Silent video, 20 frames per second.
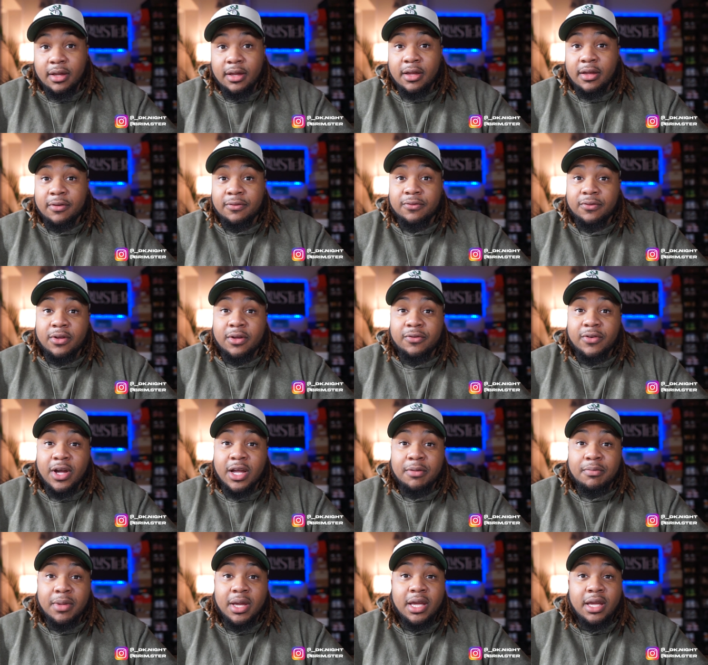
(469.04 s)
if I
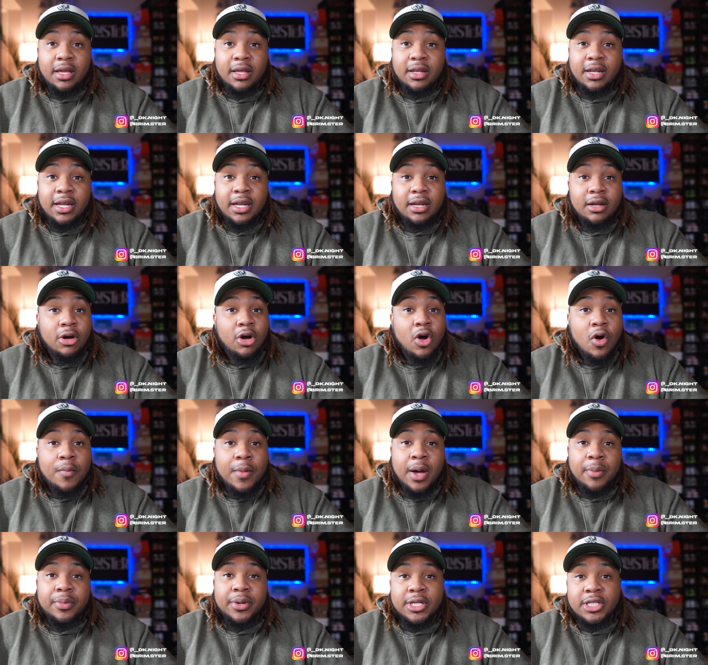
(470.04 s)
can make it, then all
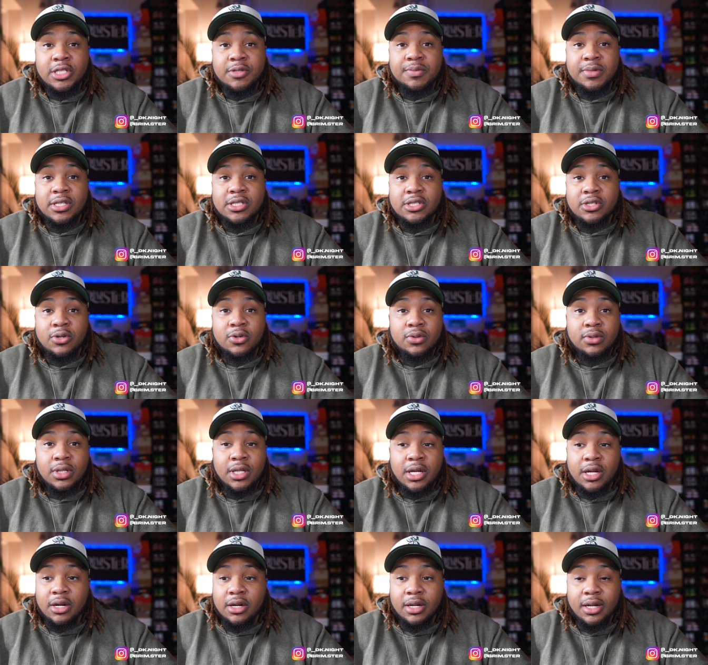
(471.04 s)
my pins would be sold
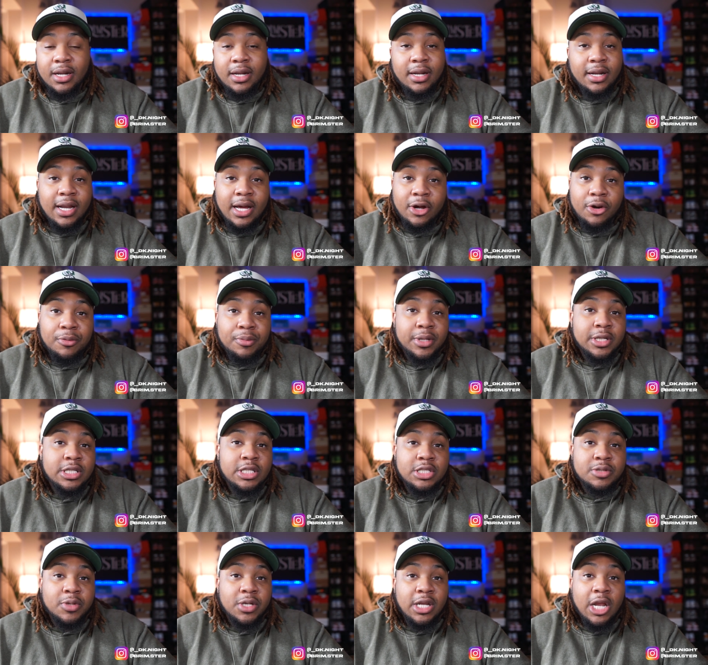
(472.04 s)
there, and then
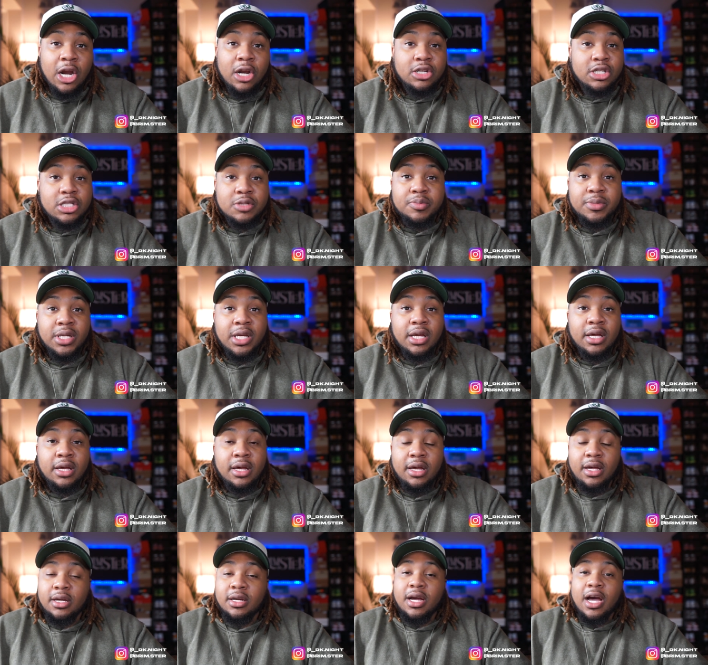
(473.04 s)
that'll just be it.
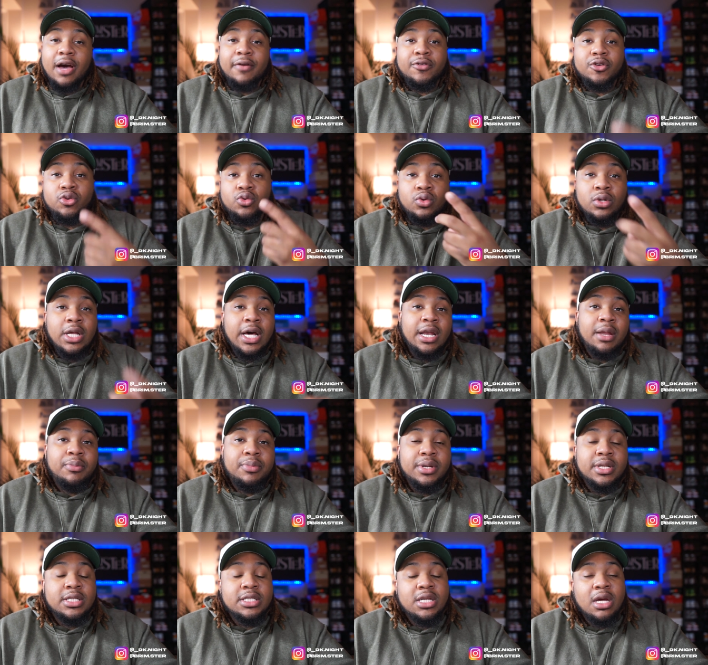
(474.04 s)
I have a new line of
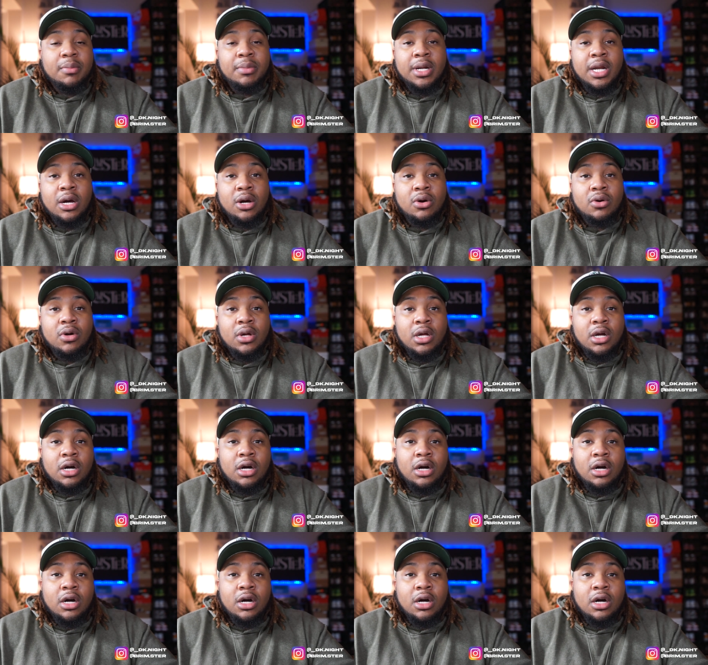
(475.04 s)
pins coming out.